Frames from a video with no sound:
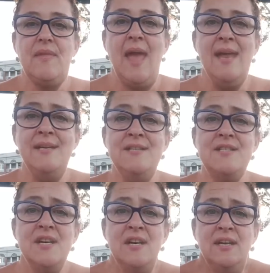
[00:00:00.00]

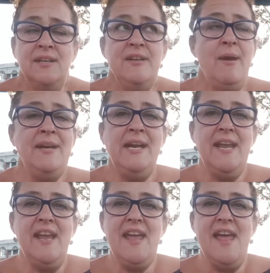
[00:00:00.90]
And you only
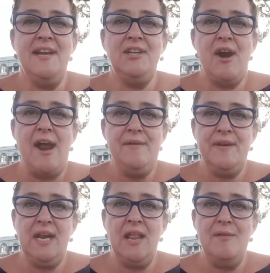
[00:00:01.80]
kick a heckler out of a
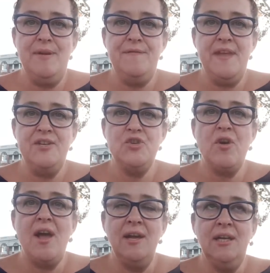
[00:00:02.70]
club if they're
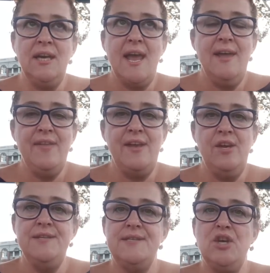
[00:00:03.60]
drunk and they
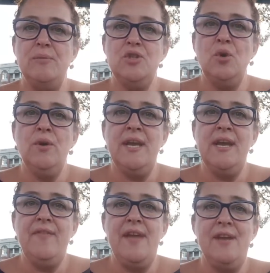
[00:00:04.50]
don't stop talking
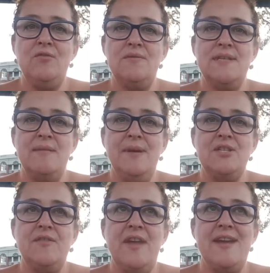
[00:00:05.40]
and they heckle so much
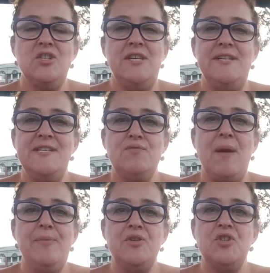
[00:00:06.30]
that they actually
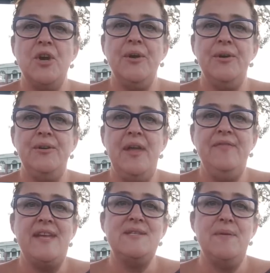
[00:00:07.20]
disrupt the show, and
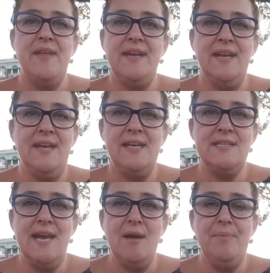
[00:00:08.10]
that's when they get kicked out.